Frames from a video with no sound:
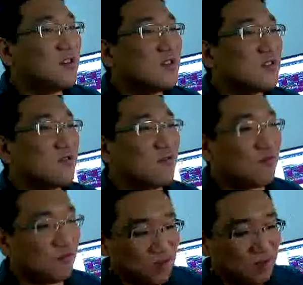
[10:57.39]
so you
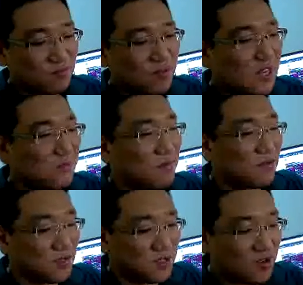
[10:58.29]
don't have to type all
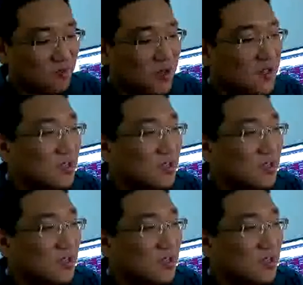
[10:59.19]
the command.